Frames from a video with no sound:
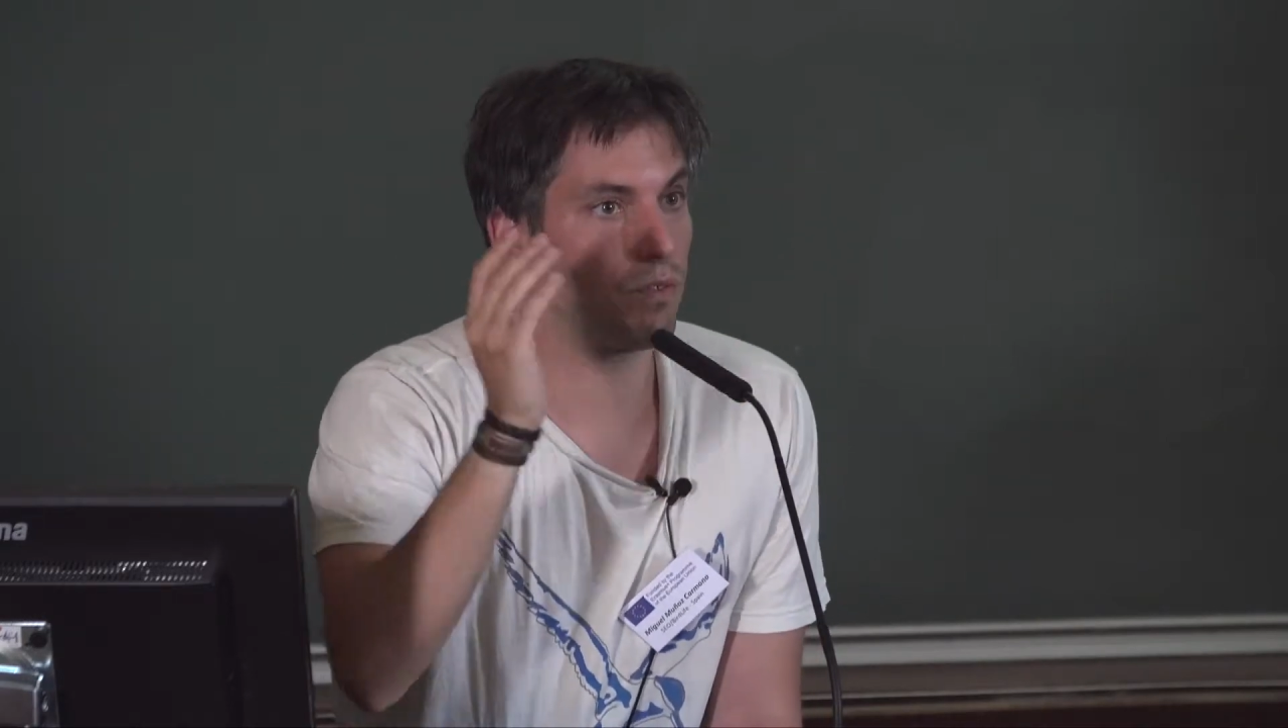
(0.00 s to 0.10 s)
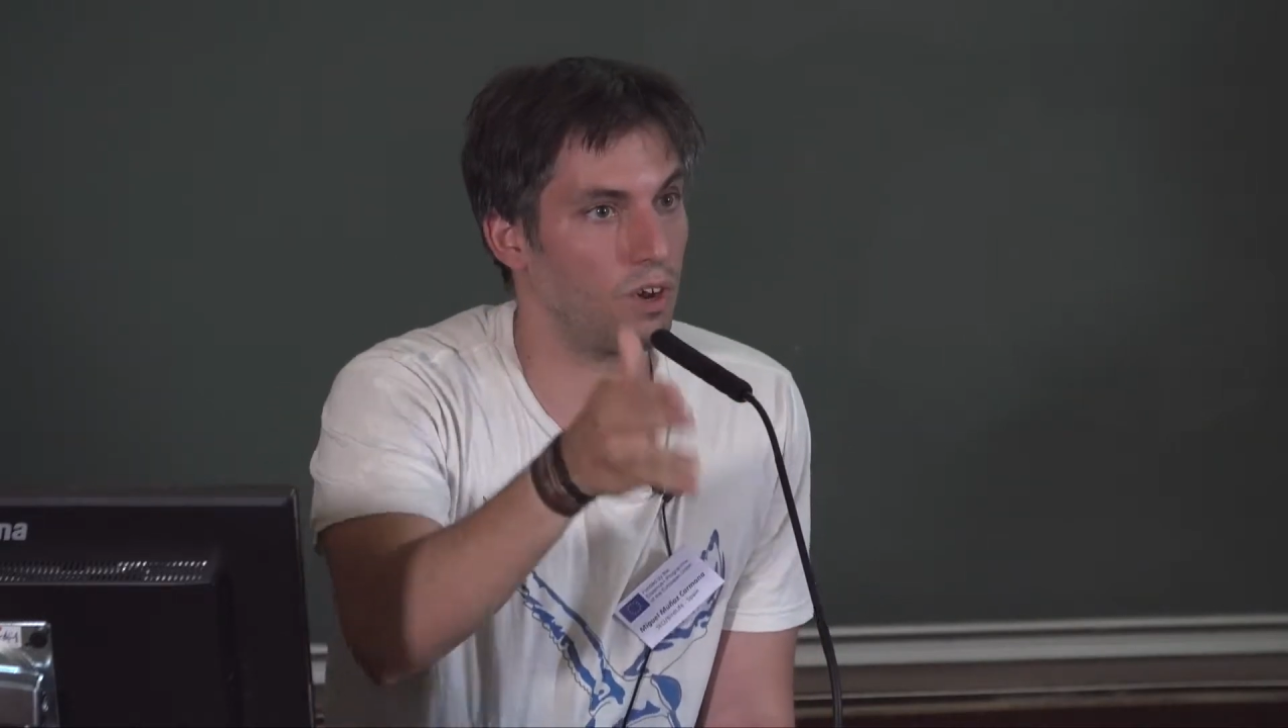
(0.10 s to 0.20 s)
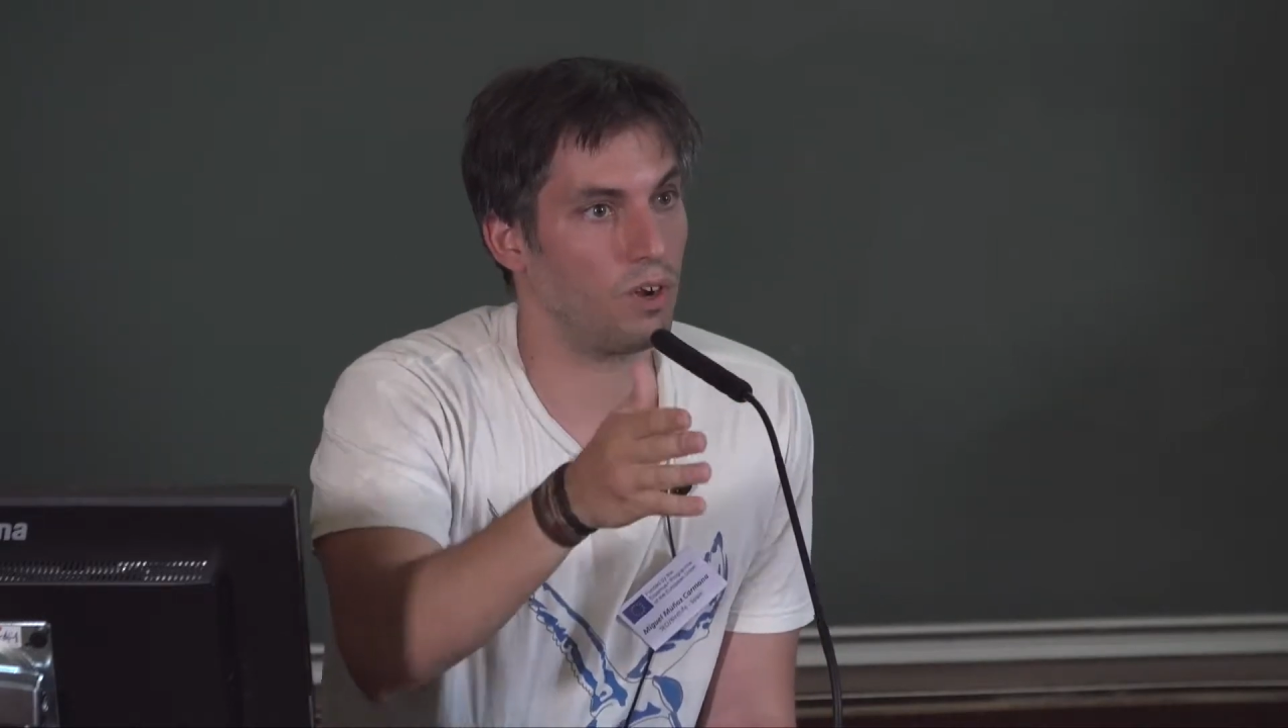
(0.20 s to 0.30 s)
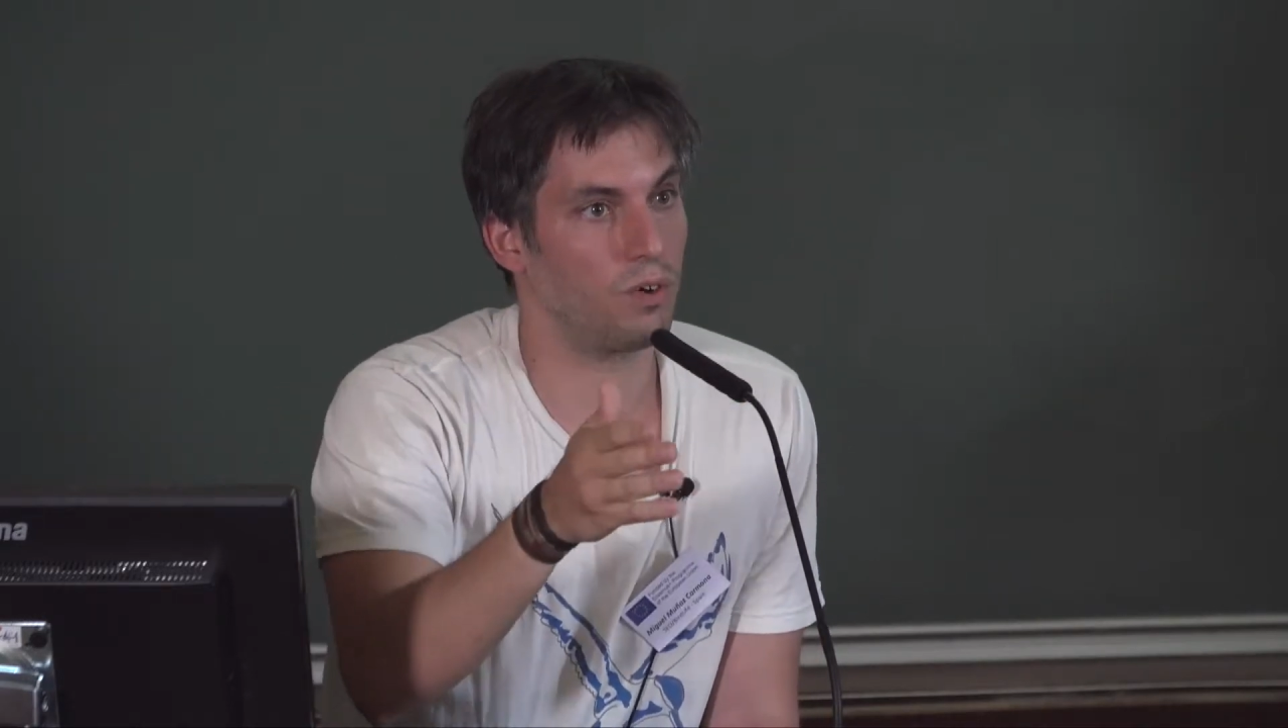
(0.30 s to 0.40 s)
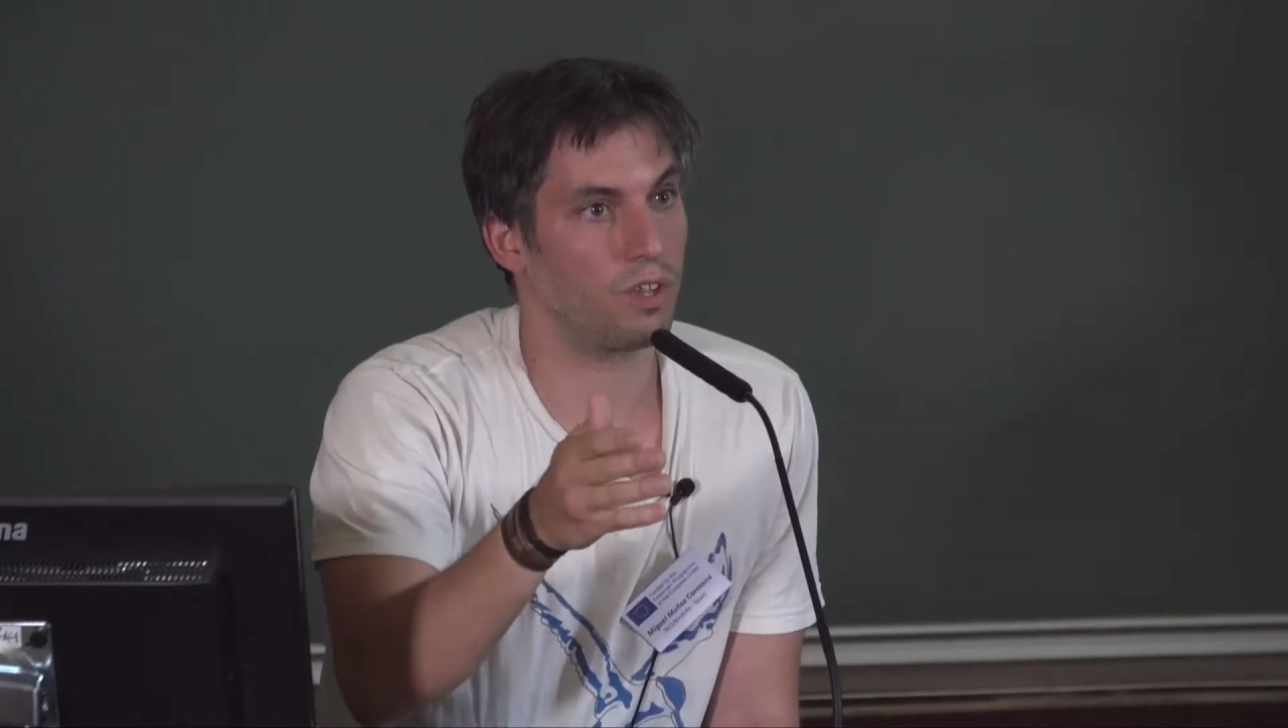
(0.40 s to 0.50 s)

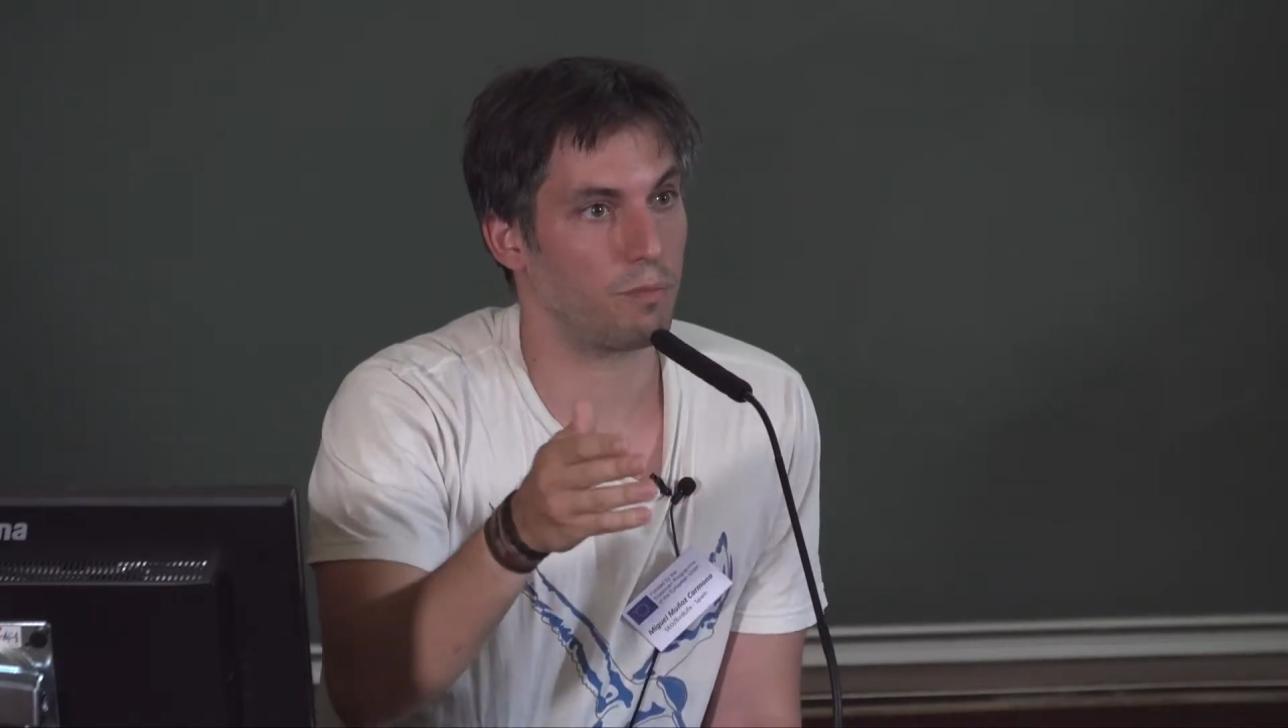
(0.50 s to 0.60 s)
follow